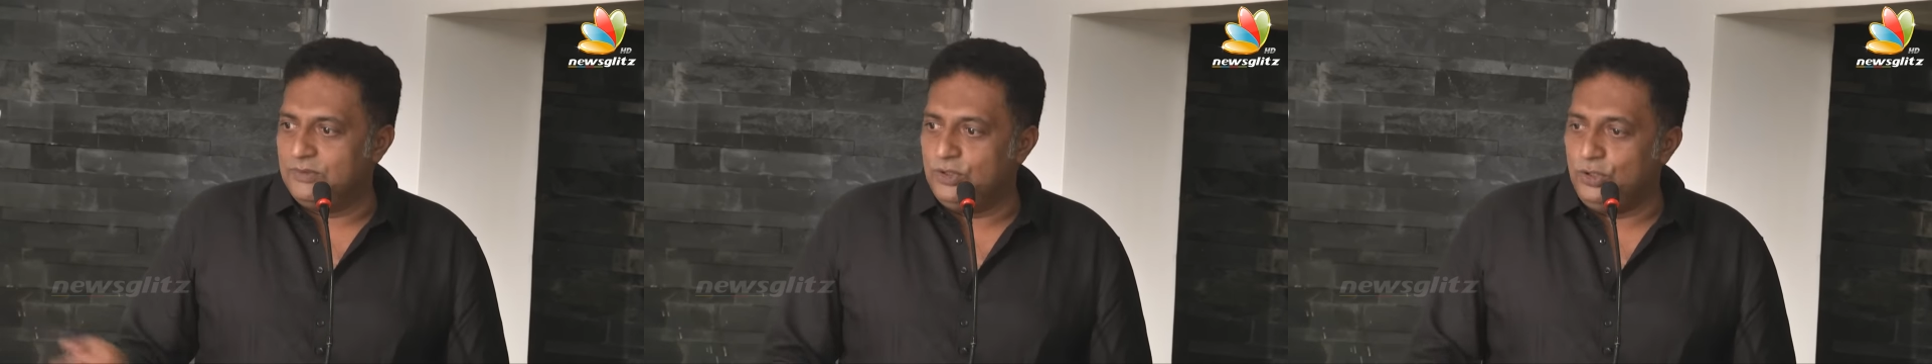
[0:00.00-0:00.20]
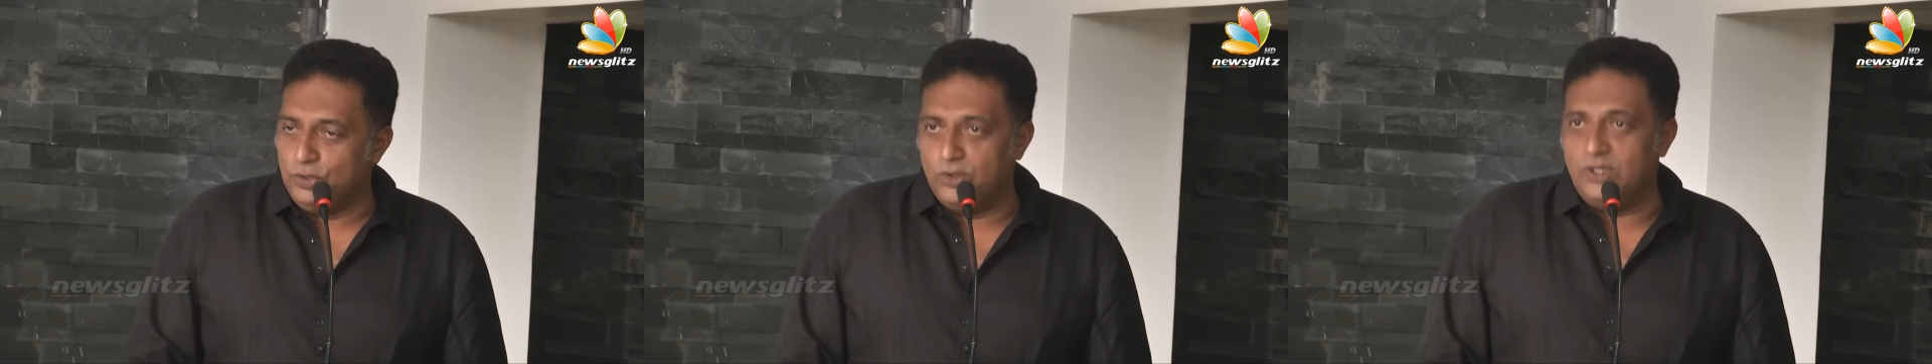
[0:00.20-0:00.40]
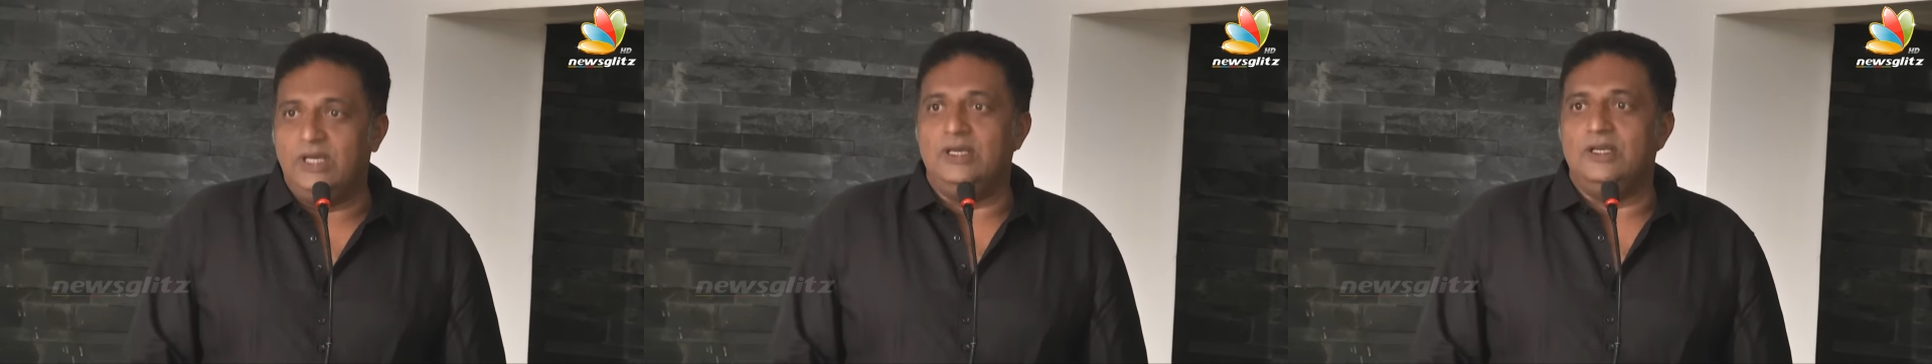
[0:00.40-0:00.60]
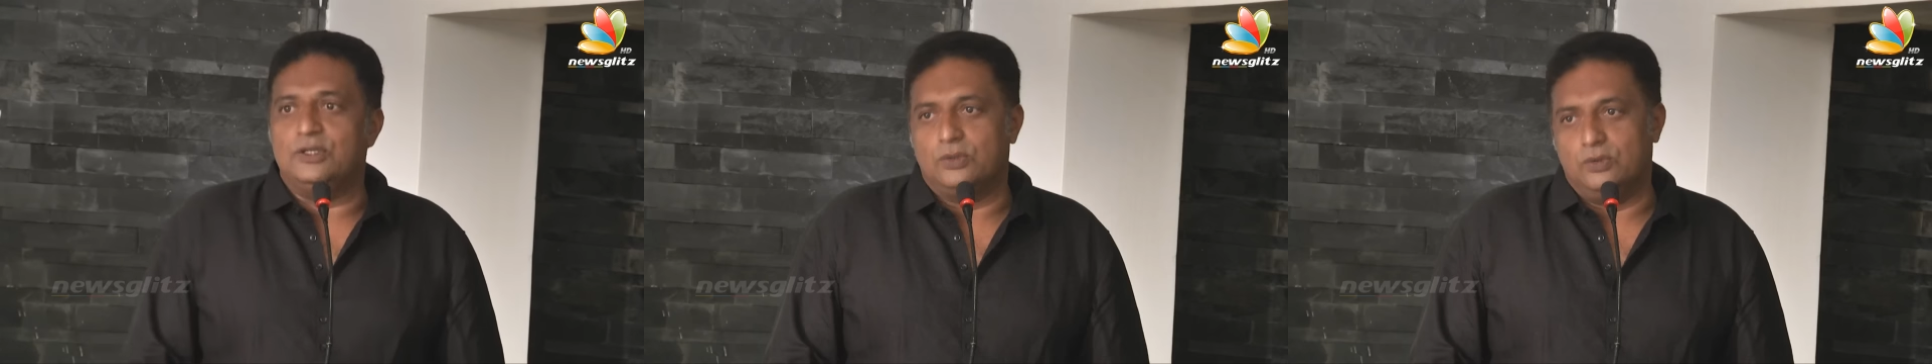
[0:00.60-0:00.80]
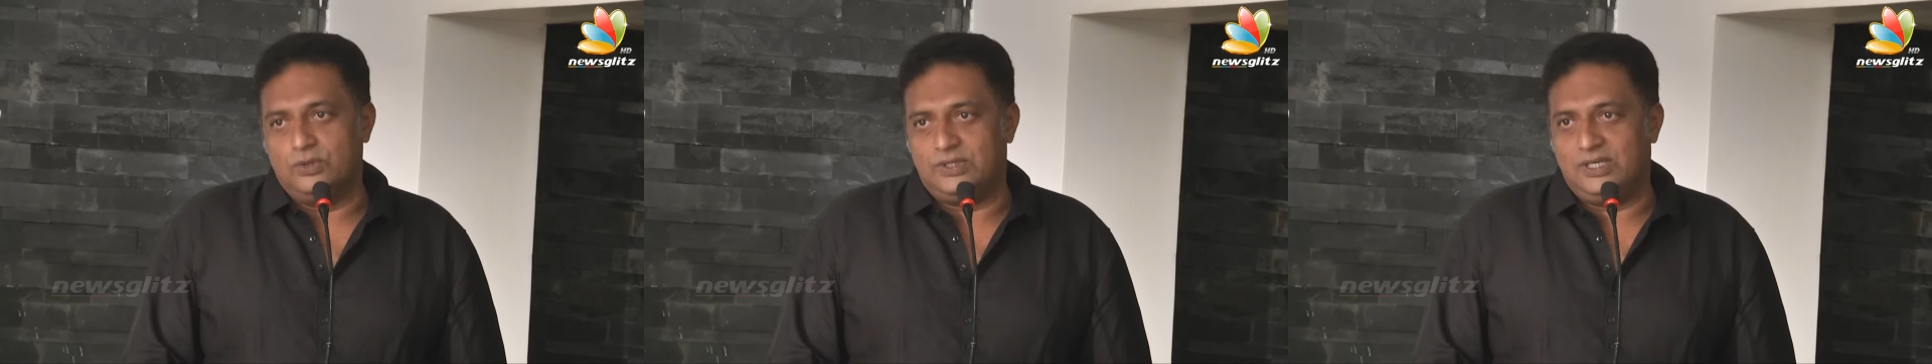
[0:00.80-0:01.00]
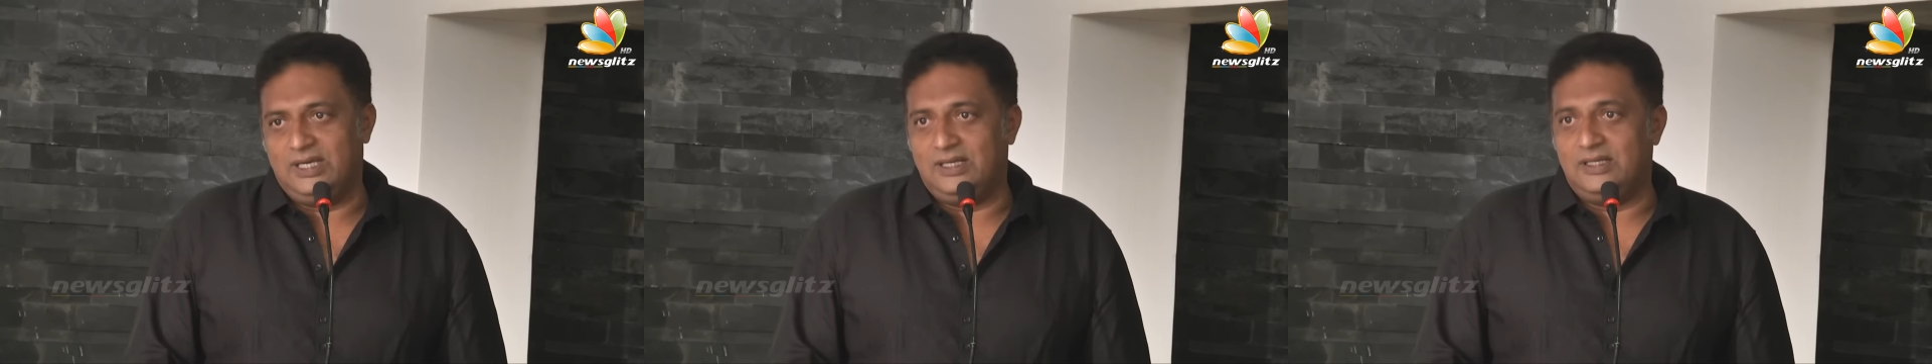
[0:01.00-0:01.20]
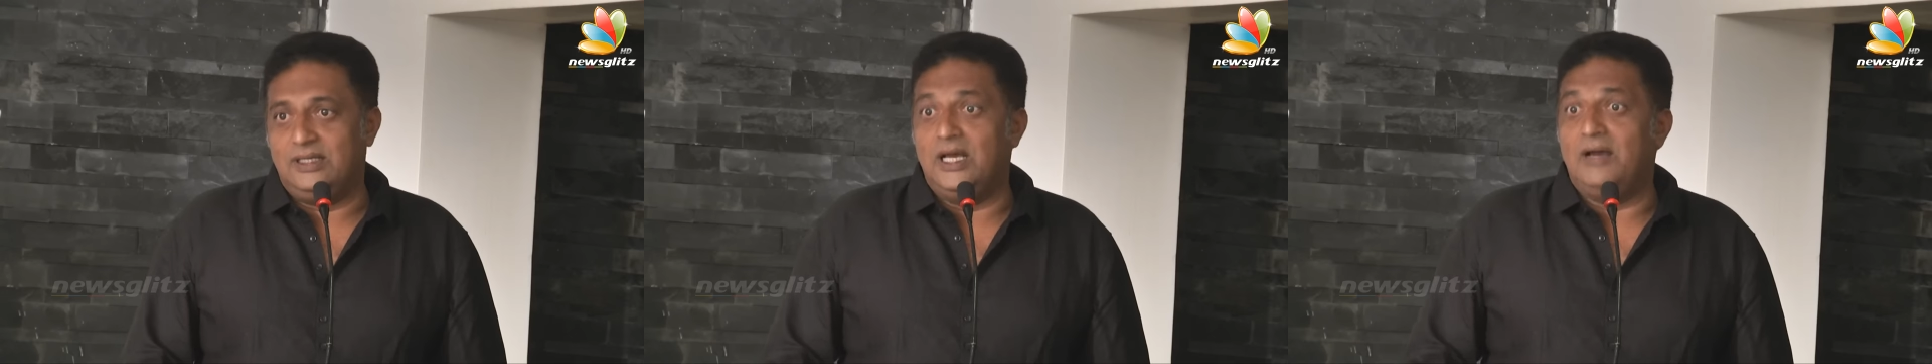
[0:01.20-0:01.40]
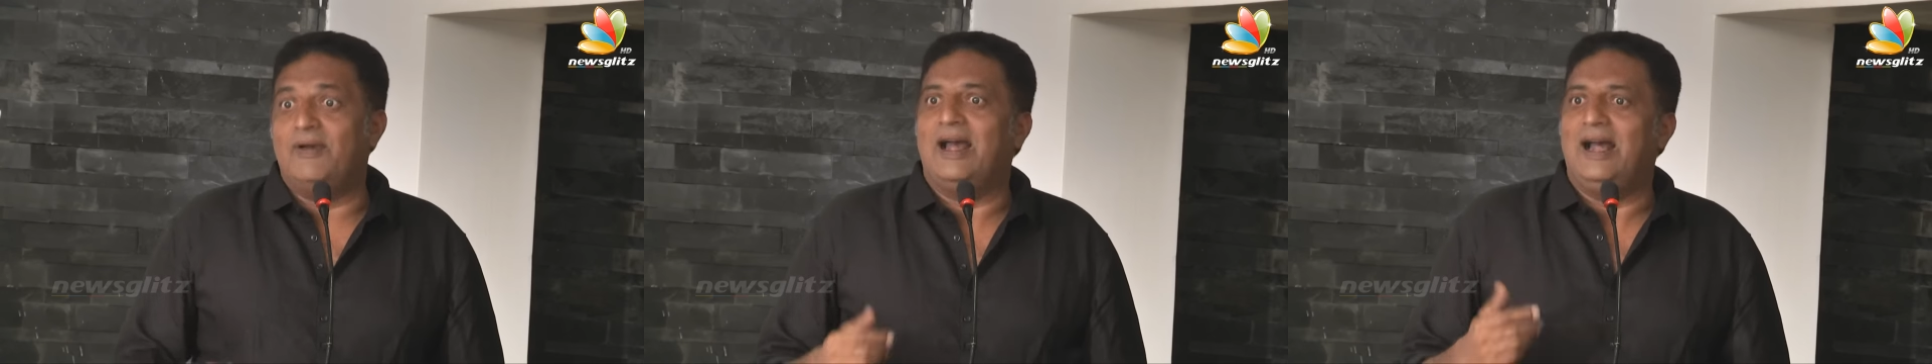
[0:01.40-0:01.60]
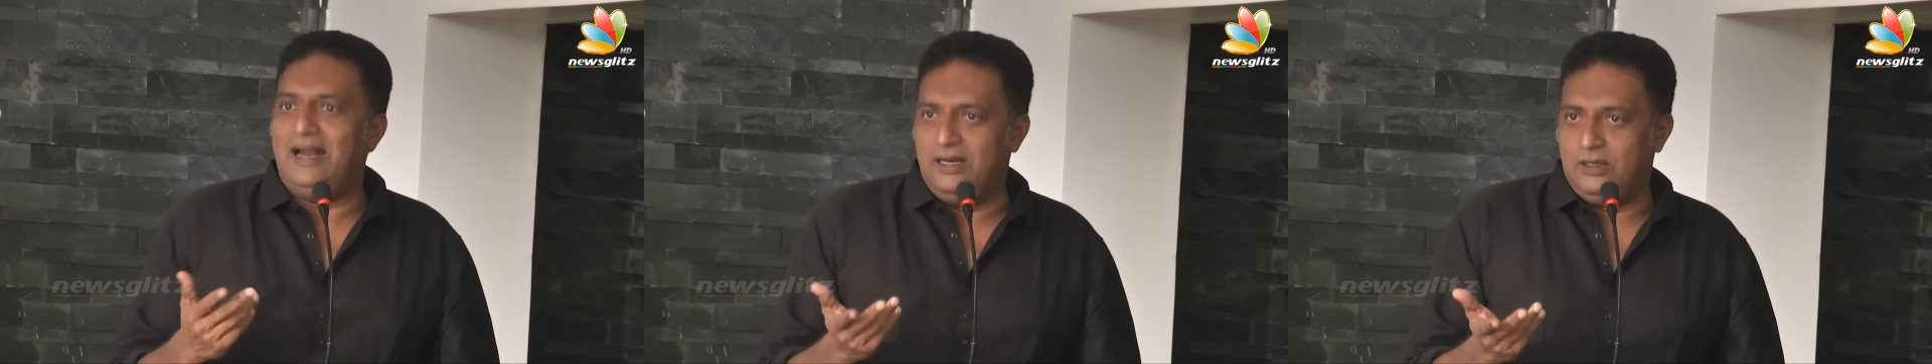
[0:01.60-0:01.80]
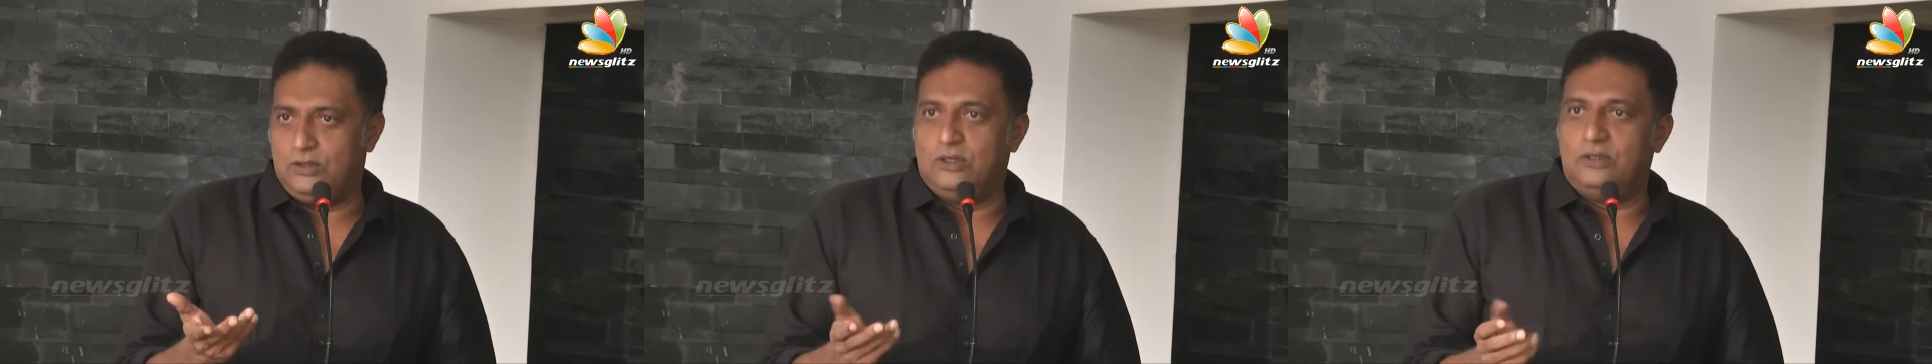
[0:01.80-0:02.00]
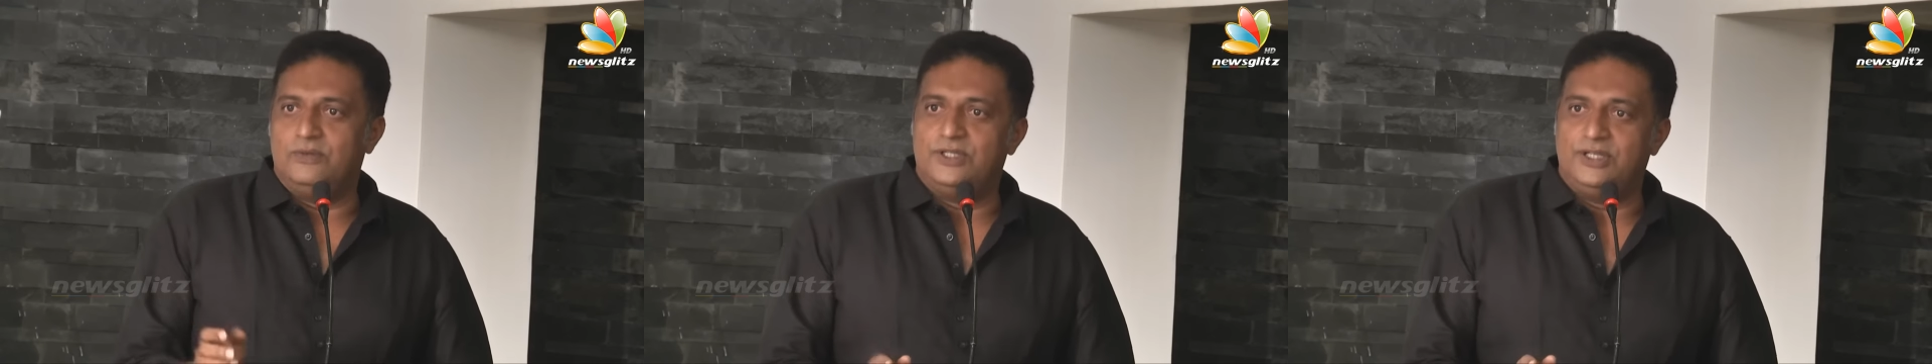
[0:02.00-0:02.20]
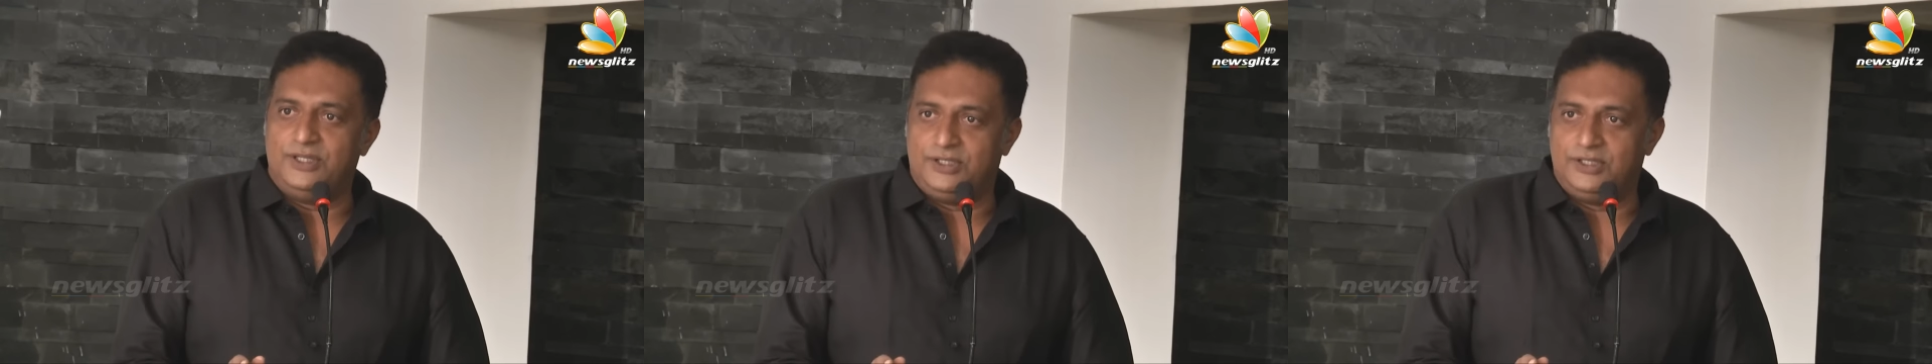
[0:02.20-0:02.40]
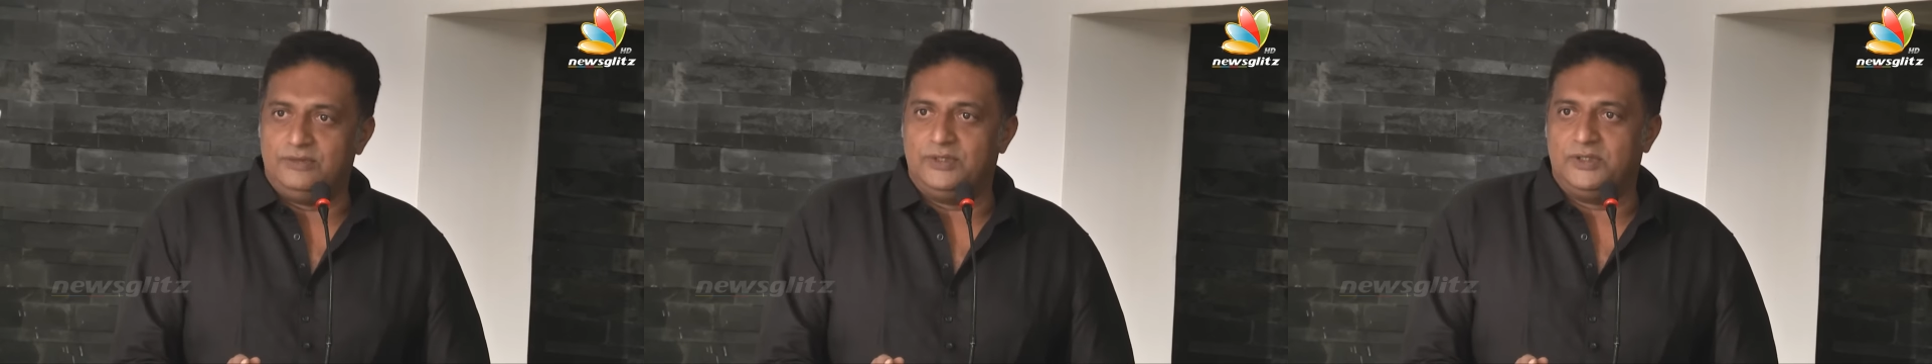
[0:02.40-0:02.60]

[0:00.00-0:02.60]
yogis who say that they have had a conversation